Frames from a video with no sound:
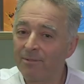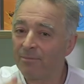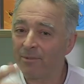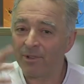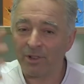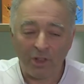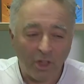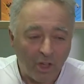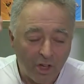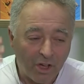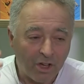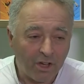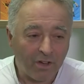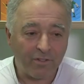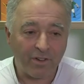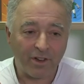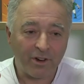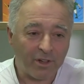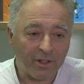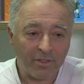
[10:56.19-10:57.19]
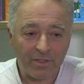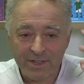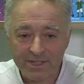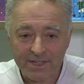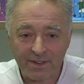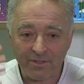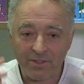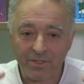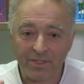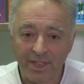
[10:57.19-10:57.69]
love and all these
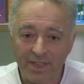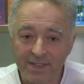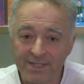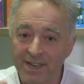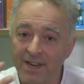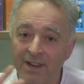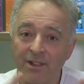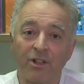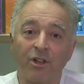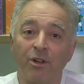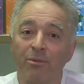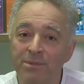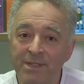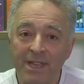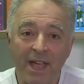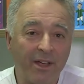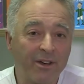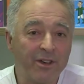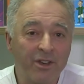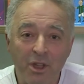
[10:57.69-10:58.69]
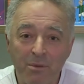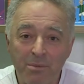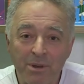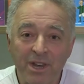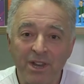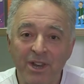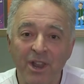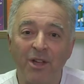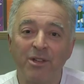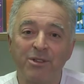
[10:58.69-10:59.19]
different things. And it comes out and nobody
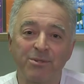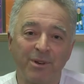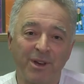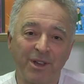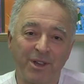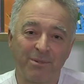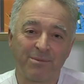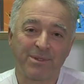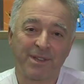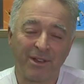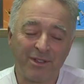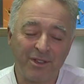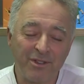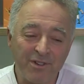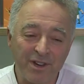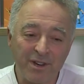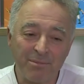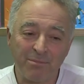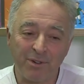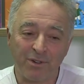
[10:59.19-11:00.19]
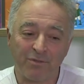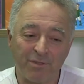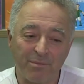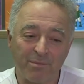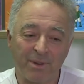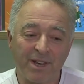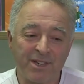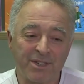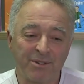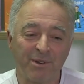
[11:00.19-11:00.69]
knows where it comes out. You read a book for
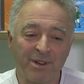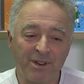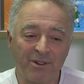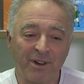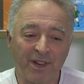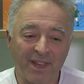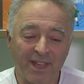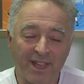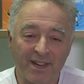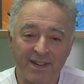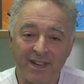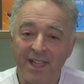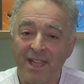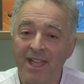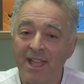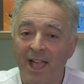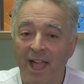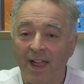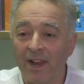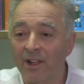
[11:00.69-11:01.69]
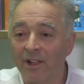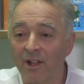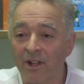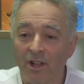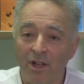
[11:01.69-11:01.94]
pleasure when you're a kid and it could